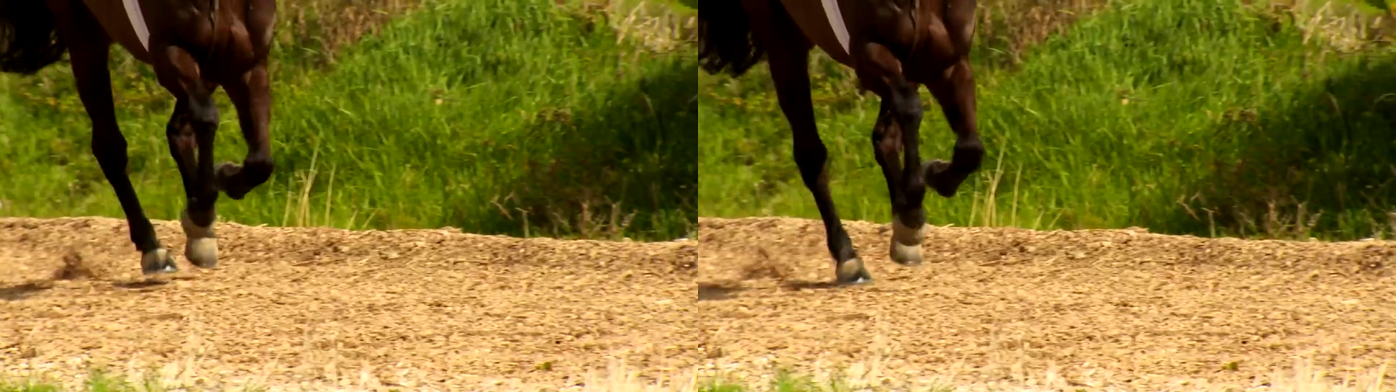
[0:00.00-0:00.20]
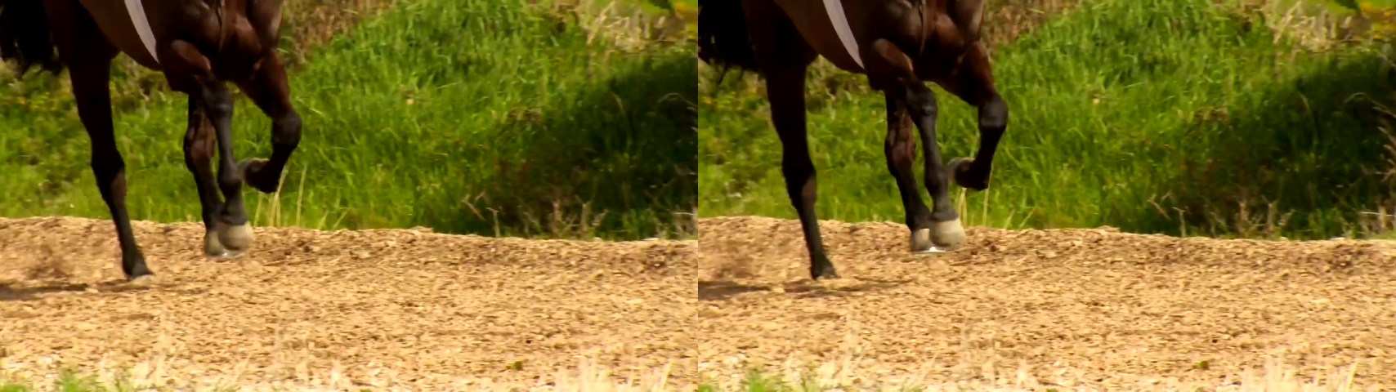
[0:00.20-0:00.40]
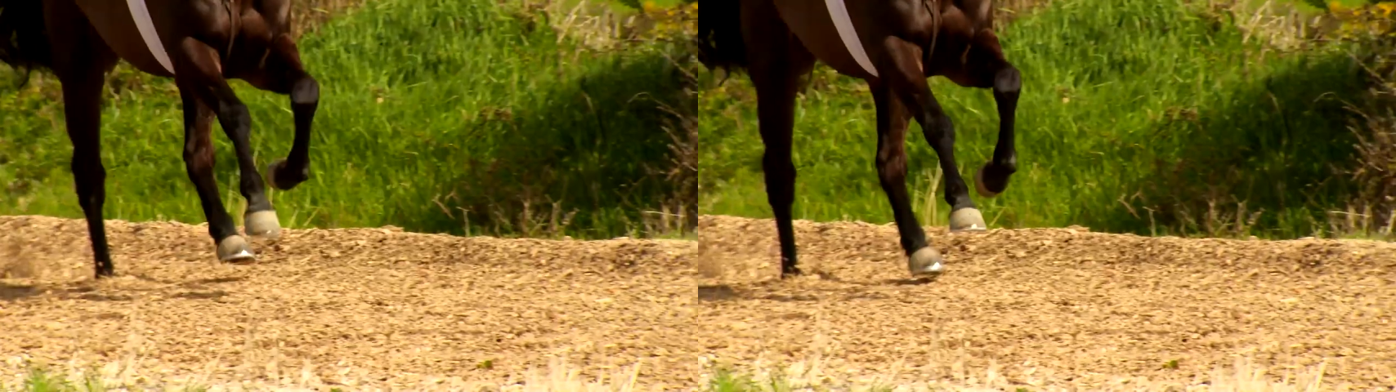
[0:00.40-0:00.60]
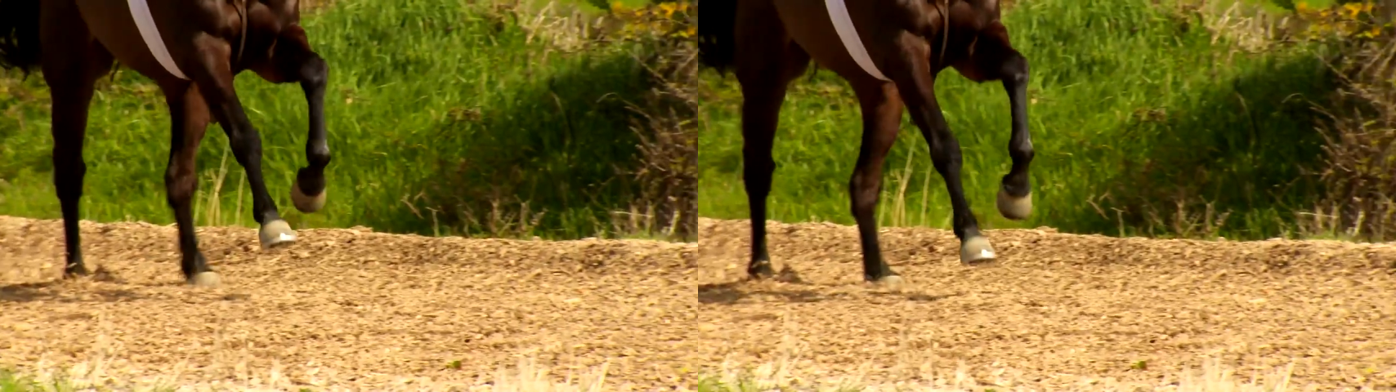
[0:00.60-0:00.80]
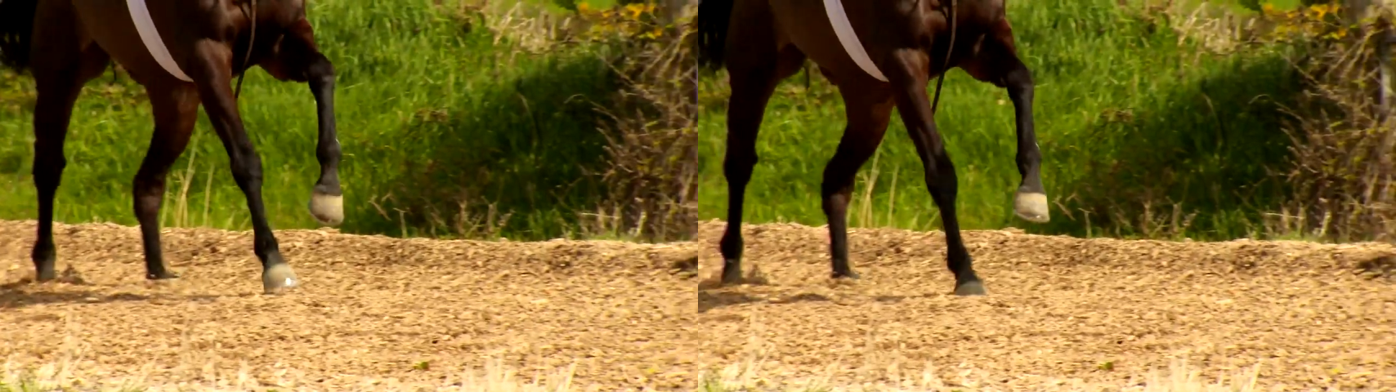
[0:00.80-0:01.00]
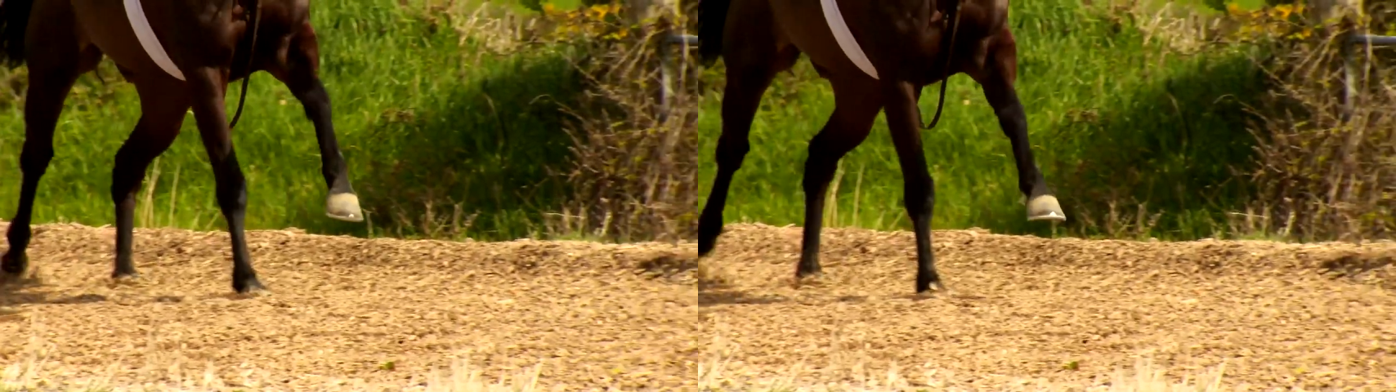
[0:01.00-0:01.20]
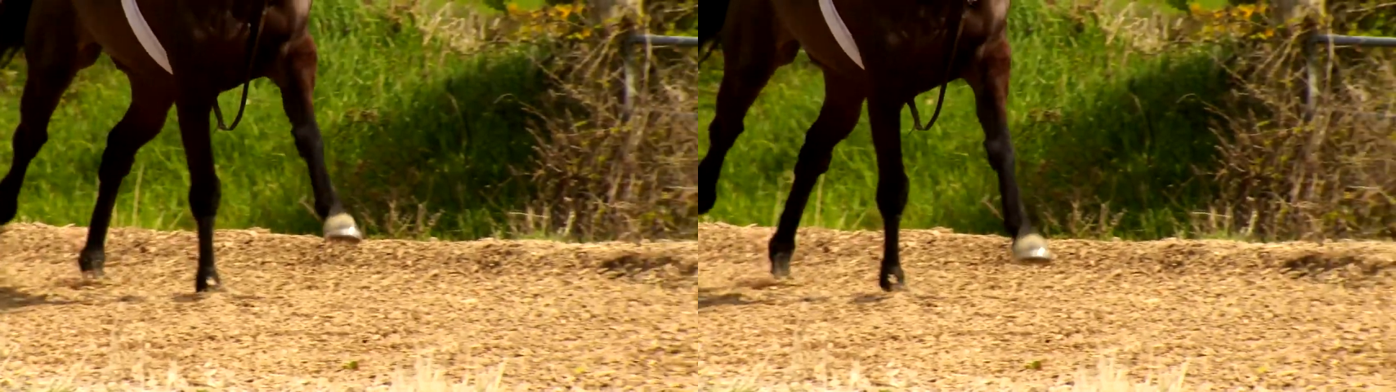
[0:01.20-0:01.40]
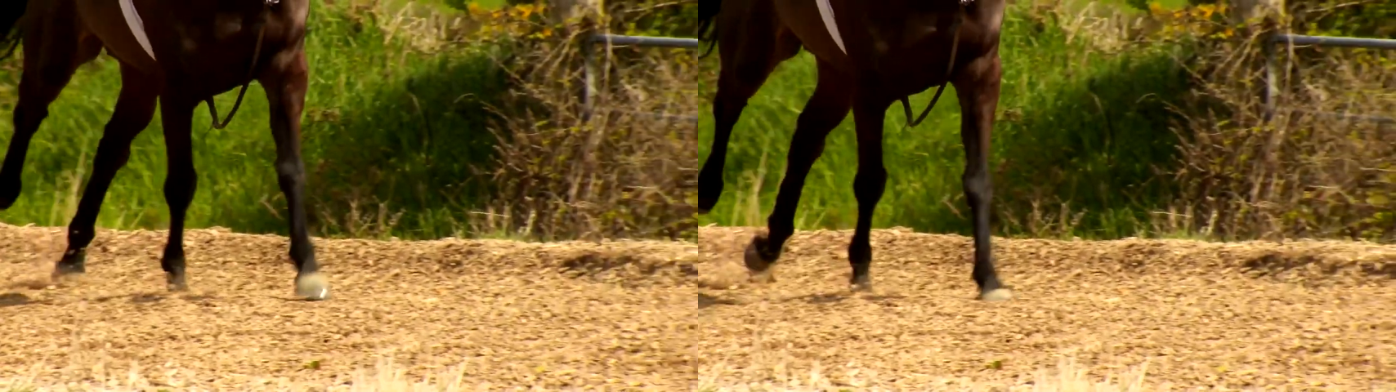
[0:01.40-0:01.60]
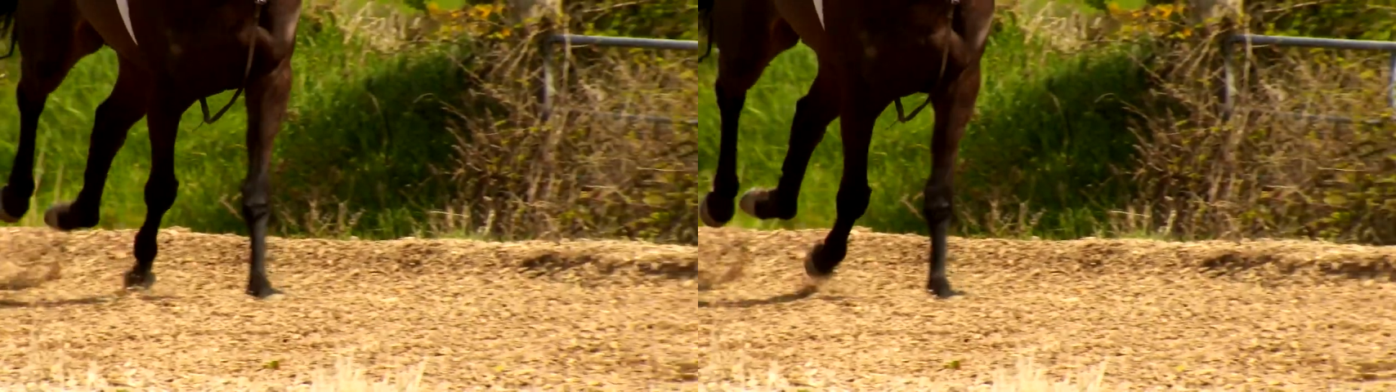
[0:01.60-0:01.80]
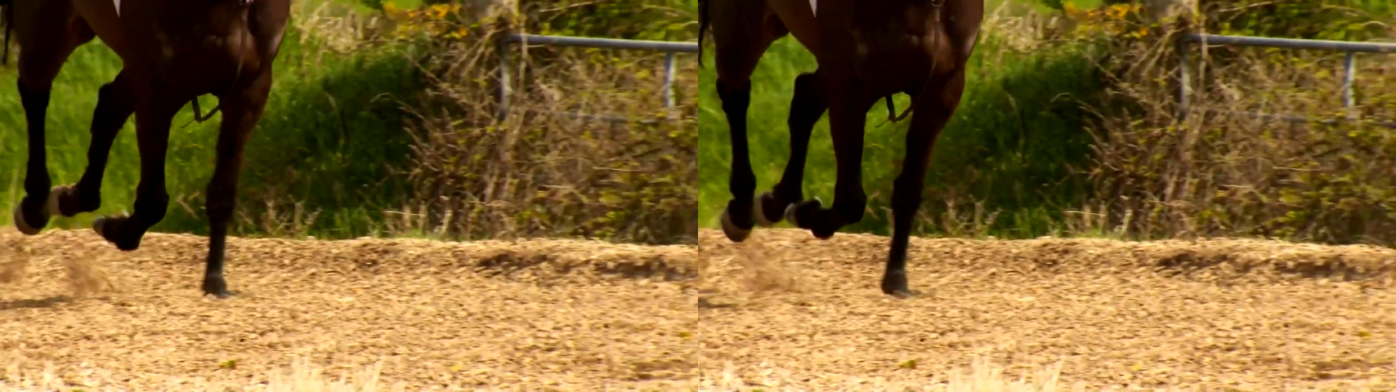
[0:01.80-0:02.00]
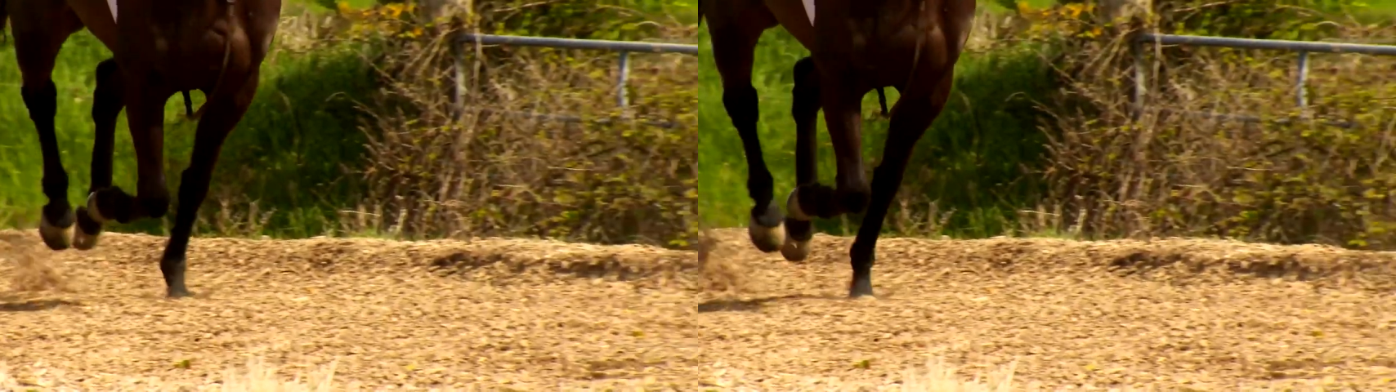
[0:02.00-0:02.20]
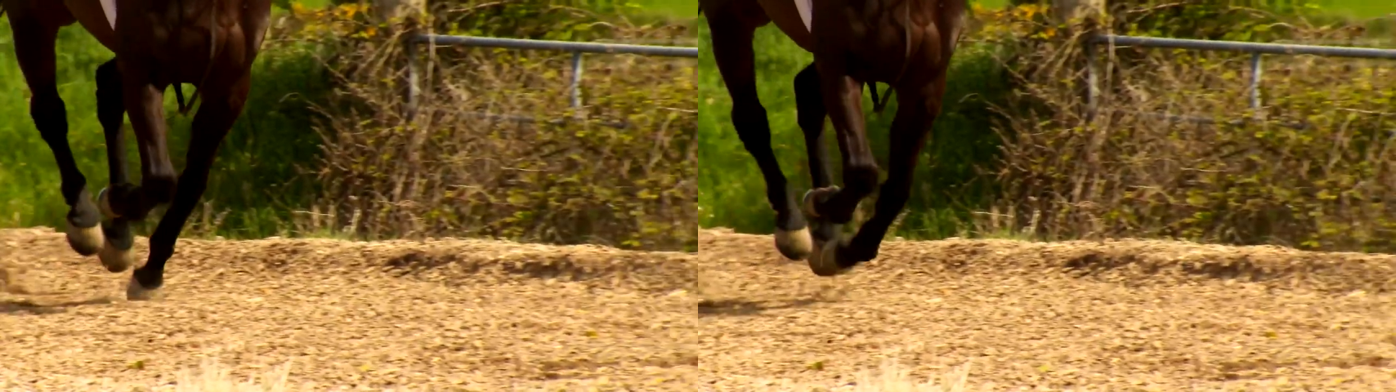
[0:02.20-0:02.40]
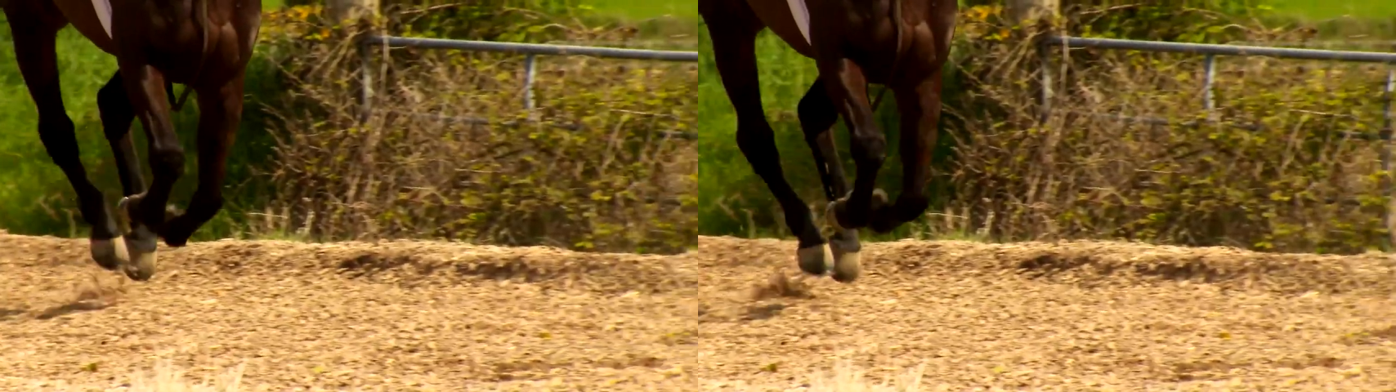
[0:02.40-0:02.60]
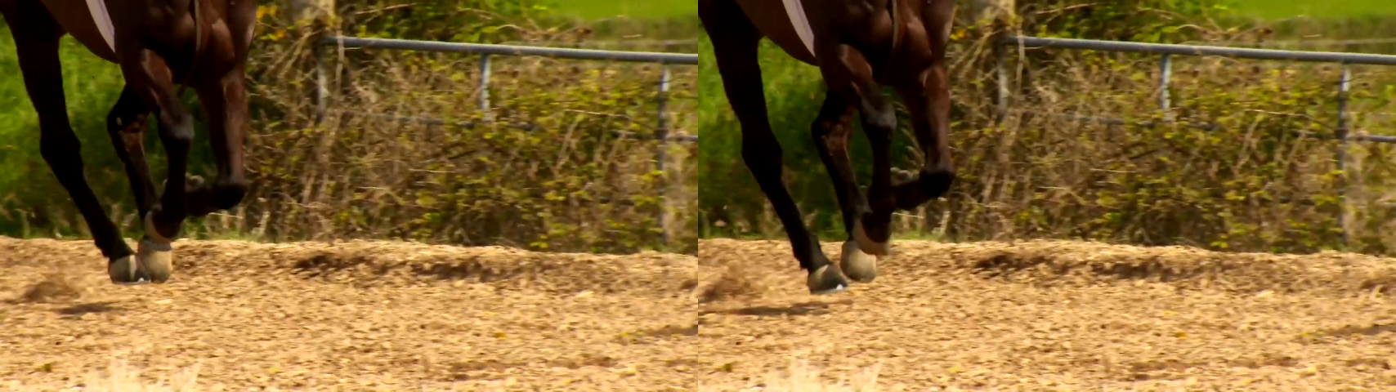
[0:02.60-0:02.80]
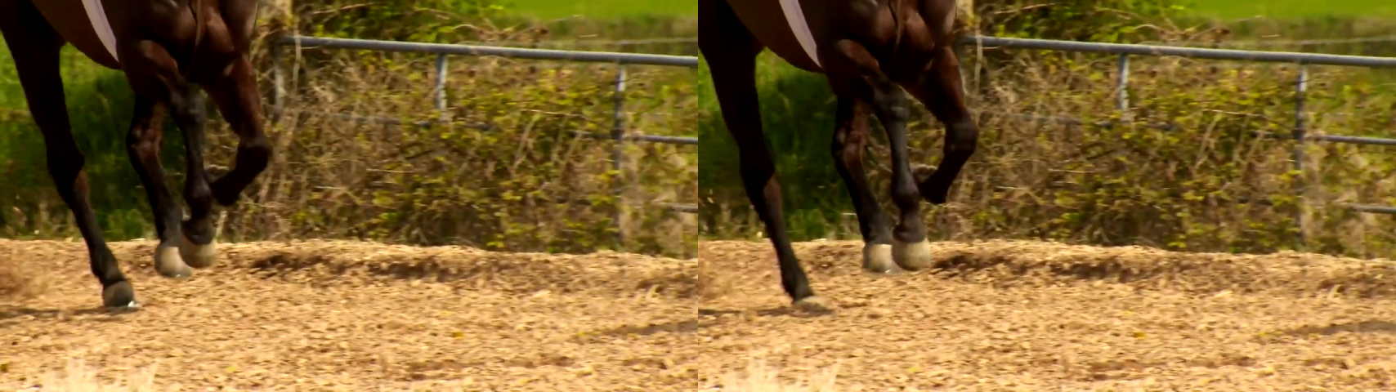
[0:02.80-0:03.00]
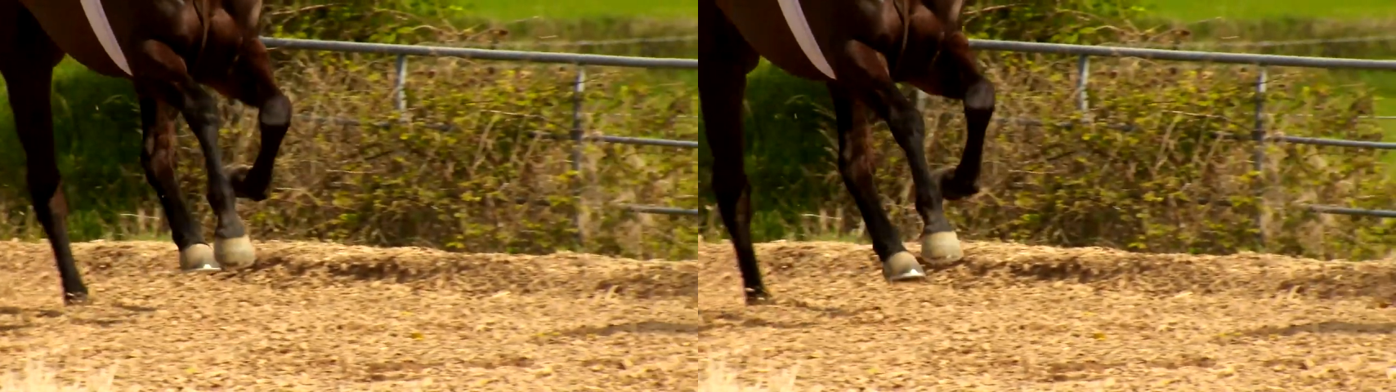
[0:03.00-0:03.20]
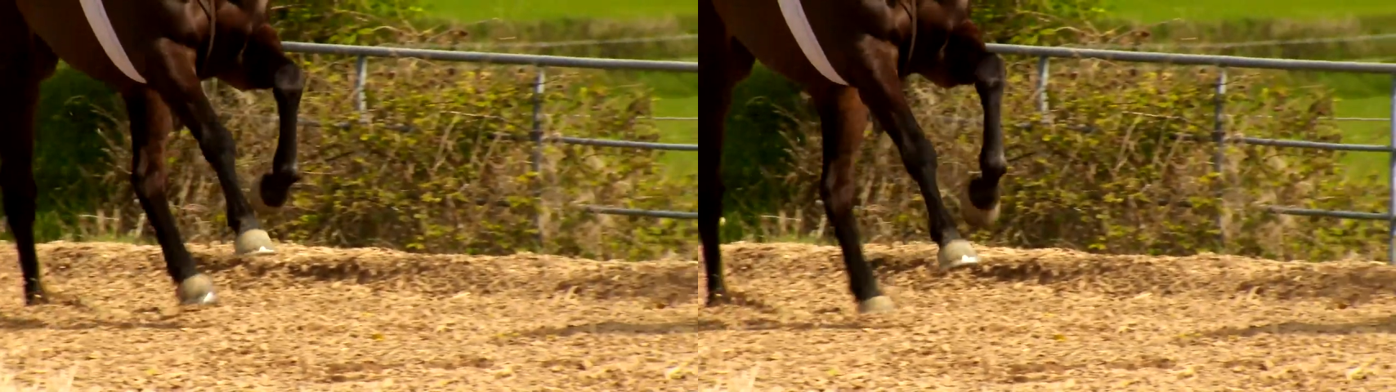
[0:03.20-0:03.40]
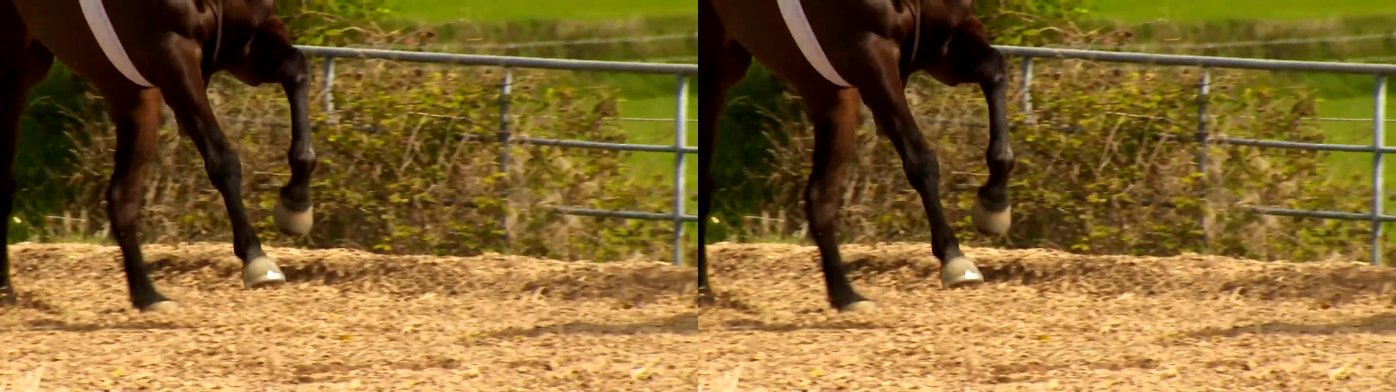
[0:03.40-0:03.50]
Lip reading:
[unreadable: no face in view]